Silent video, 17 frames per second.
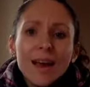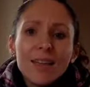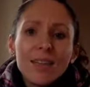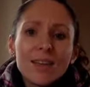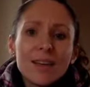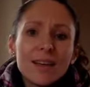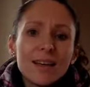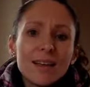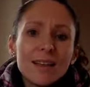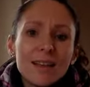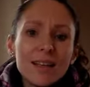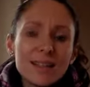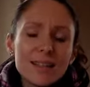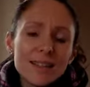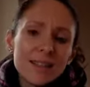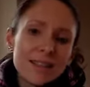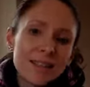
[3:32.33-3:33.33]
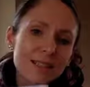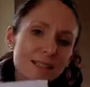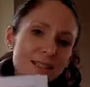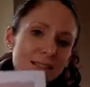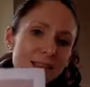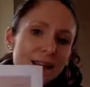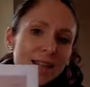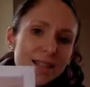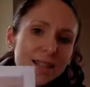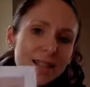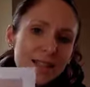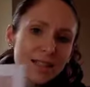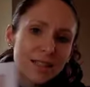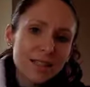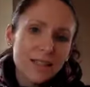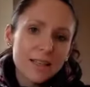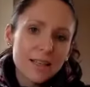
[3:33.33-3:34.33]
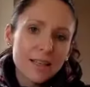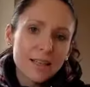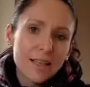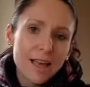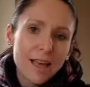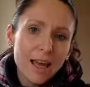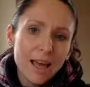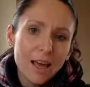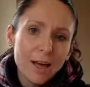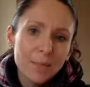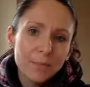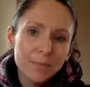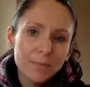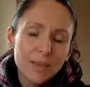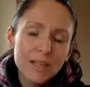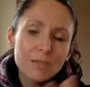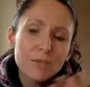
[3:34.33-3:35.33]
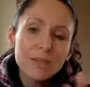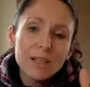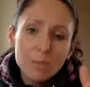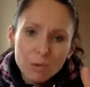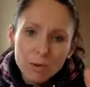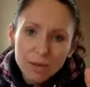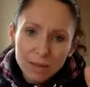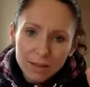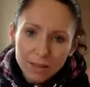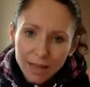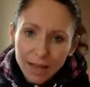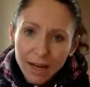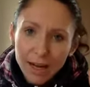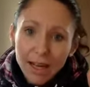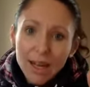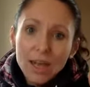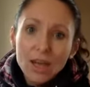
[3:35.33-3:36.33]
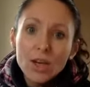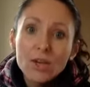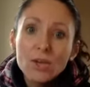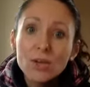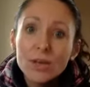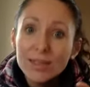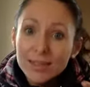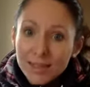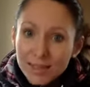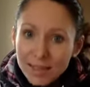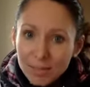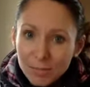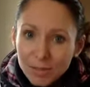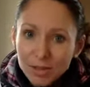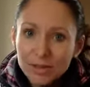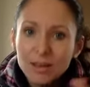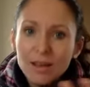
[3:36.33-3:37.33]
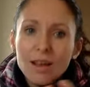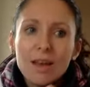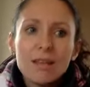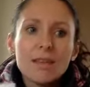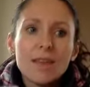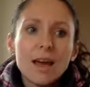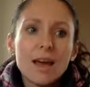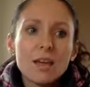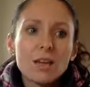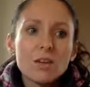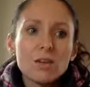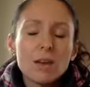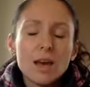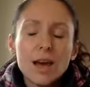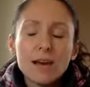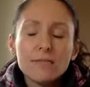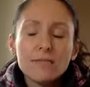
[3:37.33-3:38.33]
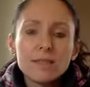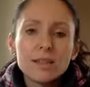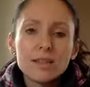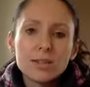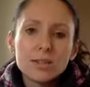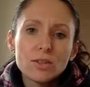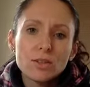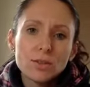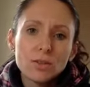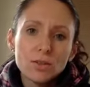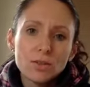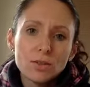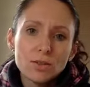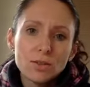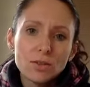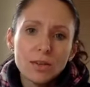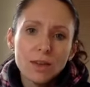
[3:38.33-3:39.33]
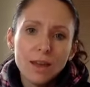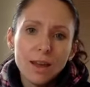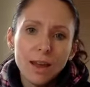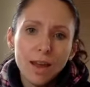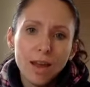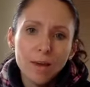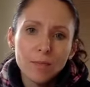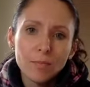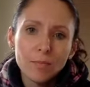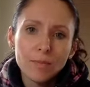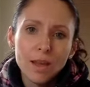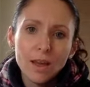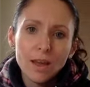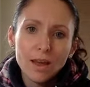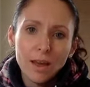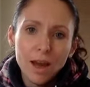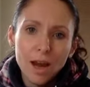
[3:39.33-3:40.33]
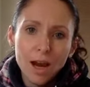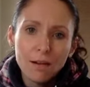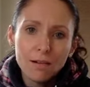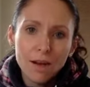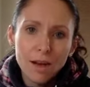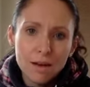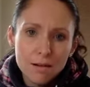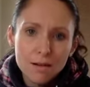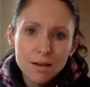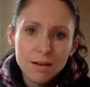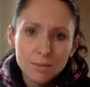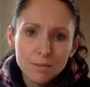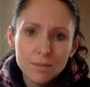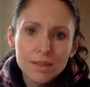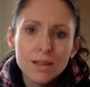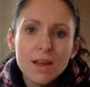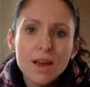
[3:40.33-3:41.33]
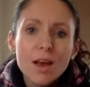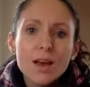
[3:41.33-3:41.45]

The links at this lesson, it's really important that in your assessment that you have links to ACARA outcomes.